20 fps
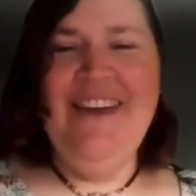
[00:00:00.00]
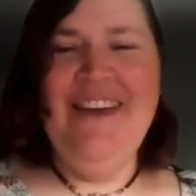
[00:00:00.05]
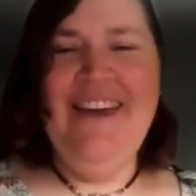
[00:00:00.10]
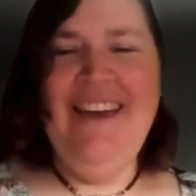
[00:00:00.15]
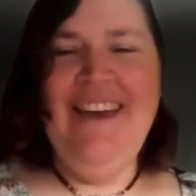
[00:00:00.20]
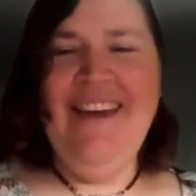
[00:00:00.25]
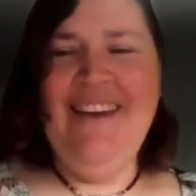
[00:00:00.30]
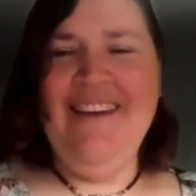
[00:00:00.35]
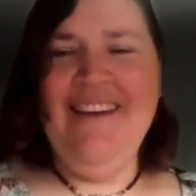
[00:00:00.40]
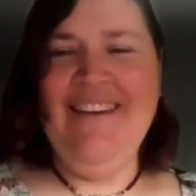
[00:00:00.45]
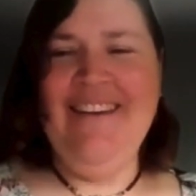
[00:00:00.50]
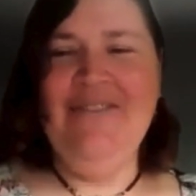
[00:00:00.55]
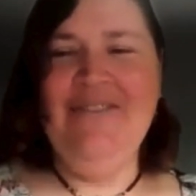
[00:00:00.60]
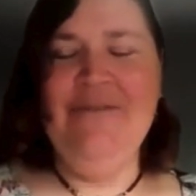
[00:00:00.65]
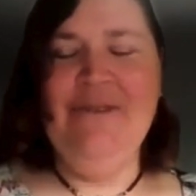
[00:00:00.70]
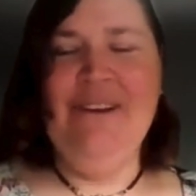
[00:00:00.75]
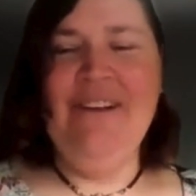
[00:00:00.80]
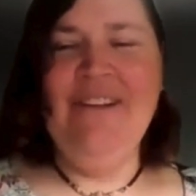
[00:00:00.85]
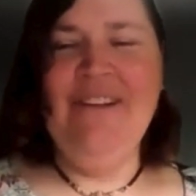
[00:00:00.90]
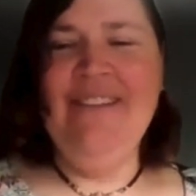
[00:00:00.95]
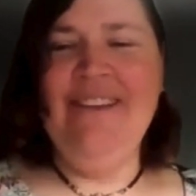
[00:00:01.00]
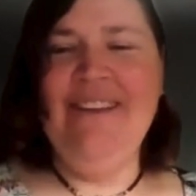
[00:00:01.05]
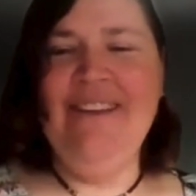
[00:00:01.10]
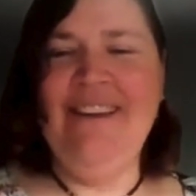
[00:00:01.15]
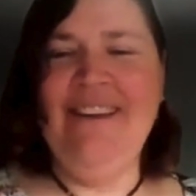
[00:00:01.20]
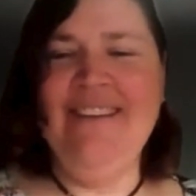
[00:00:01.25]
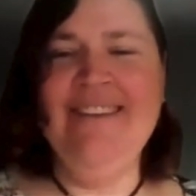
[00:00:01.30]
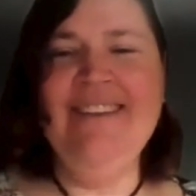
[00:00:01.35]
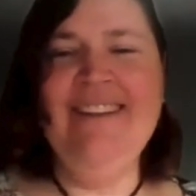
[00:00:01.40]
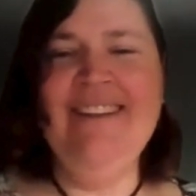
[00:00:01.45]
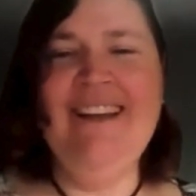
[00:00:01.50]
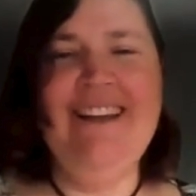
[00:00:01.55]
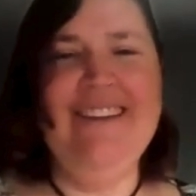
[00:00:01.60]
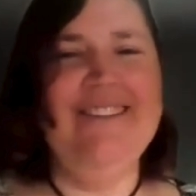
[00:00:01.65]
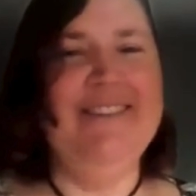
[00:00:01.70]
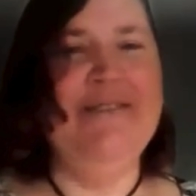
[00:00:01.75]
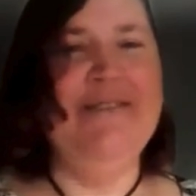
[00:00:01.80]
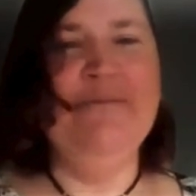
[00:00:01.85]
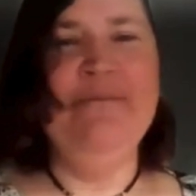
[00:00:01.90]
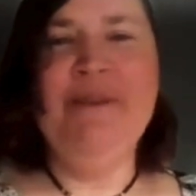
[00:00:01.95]
Okay, well
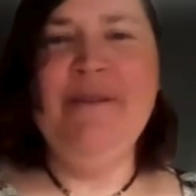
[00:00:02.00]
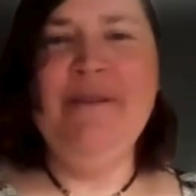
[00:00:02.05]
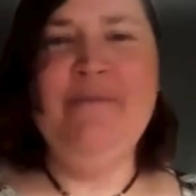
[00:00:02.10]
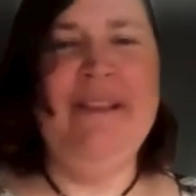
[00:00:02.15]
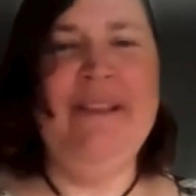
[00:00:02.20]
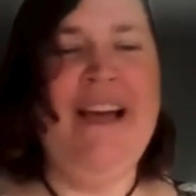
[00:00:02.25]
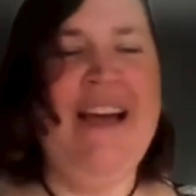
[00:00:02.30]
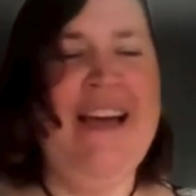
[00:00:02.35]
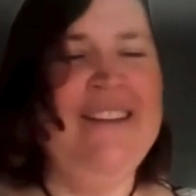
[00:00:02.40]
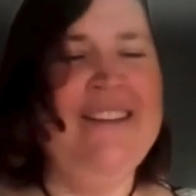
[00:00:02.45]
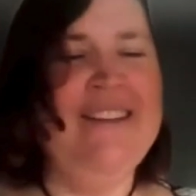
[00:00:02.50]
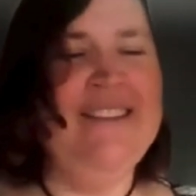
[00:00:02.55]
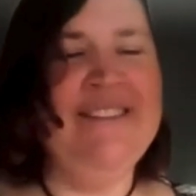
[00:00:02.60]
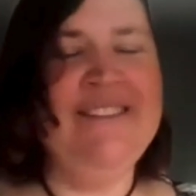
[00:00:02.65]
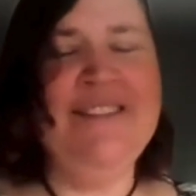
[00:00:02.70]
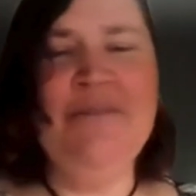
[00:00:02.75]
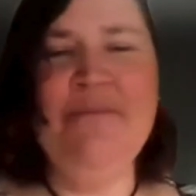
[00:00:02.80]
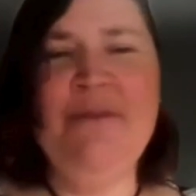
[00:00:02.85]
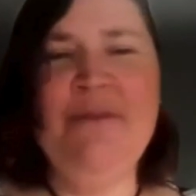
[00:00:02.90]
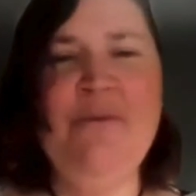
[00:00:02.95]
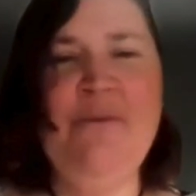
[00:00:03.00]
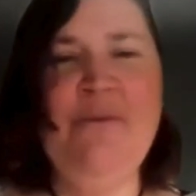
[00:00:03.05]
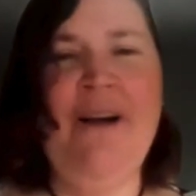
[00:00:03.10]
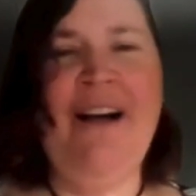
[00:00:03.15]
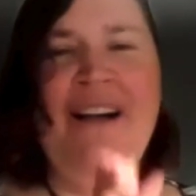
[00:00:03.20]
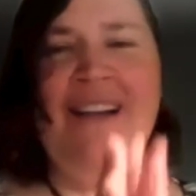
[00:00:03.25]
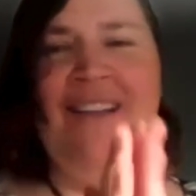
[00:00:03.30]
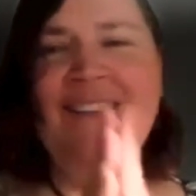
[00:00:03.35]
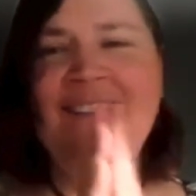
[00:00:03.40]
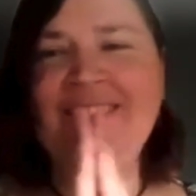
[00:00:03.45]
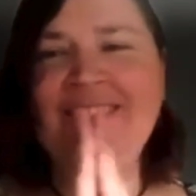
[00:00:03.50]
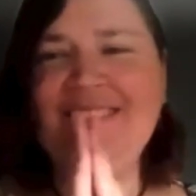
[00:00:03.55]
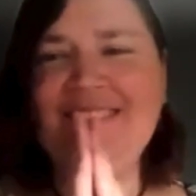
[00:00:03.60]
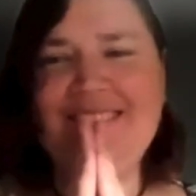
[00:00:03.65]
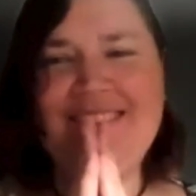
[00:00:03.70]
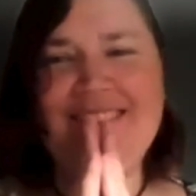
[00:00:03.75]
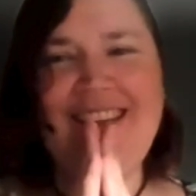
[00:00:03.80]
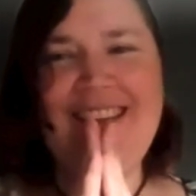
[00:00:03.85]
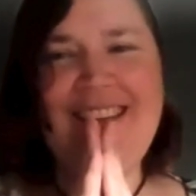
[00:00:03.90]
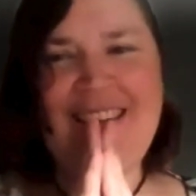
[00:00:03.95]
then, be blessed, be
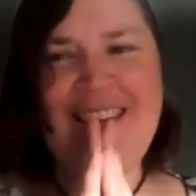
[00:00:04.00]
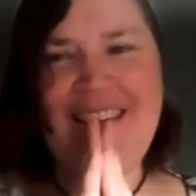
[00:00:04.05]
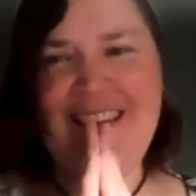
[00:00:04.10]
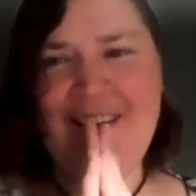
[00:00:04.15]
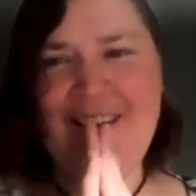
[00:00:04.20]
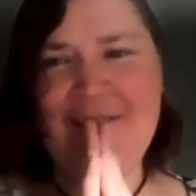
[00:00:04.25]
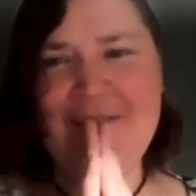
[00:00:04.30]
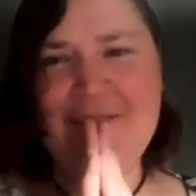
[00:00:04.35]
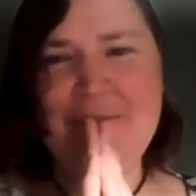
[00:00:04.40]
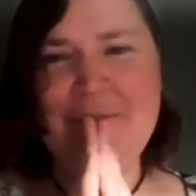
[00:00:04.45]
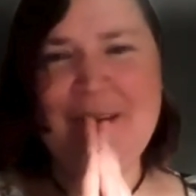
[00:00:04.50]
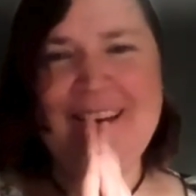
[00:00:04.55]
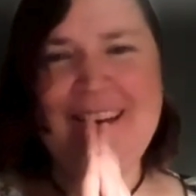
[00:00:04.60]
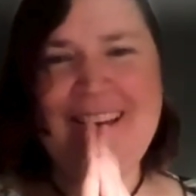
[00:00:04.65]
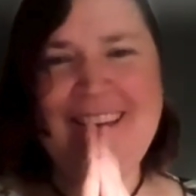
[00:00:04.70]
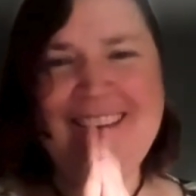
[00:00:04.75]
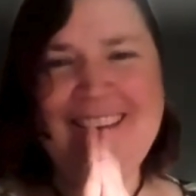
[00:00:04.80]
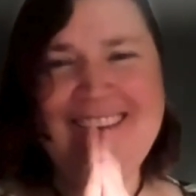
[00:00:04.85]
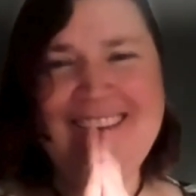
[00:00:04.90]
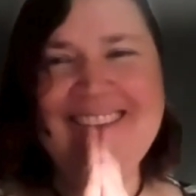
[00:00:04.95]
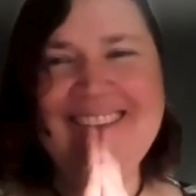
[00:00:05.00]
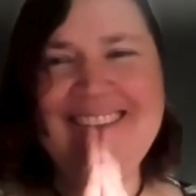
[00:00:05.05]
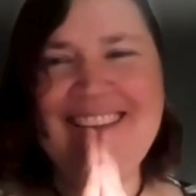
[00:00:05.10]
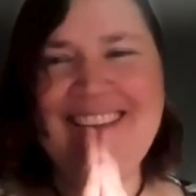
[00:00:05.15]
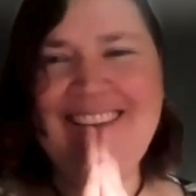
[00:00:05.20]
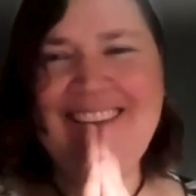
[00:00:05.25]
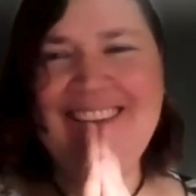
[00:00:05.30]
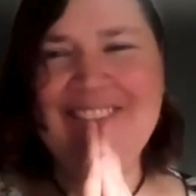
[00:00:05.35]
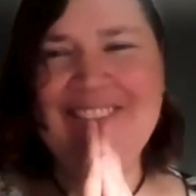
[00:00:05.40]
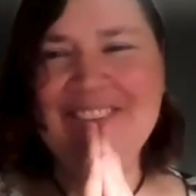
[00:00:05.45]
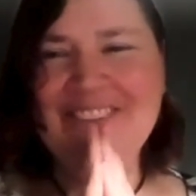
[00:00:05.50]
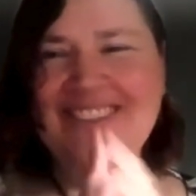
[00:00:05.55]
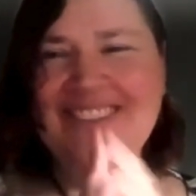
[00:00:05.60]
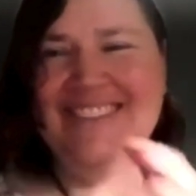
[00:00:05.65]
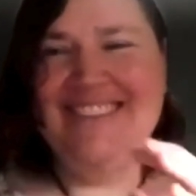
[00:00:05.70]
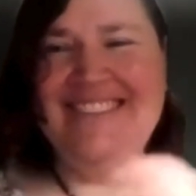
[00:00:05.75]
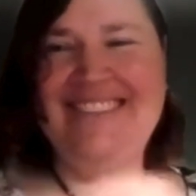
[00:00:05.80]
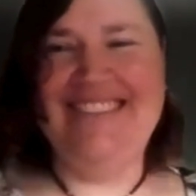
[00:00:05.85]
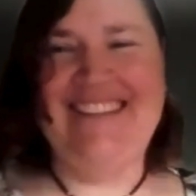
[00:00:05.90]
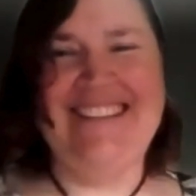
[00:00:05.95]
well, take care, everybody. Thank
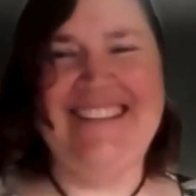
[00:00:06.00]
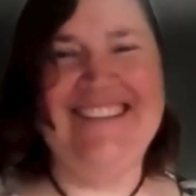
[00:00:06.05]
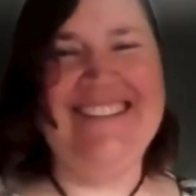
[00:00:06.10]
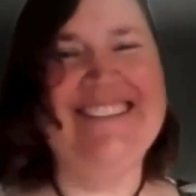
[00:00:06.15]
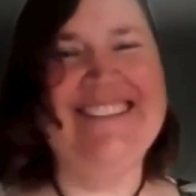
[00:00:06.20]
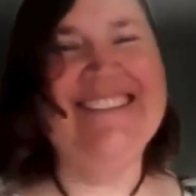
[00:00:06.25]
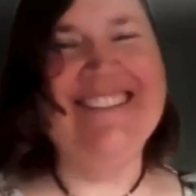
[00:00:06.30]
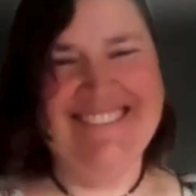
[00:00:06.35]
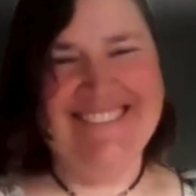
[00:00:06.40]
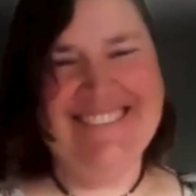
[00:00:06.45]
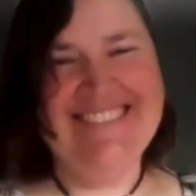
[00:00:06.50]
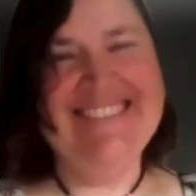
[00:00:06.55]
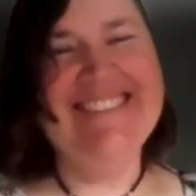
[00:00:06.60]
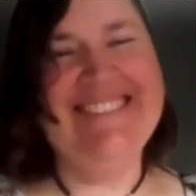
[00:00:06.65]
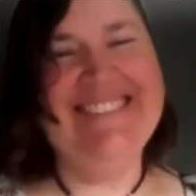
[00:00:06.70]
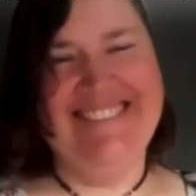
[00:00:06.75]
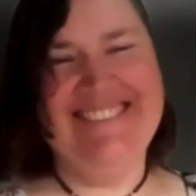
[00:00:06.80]
you for listening.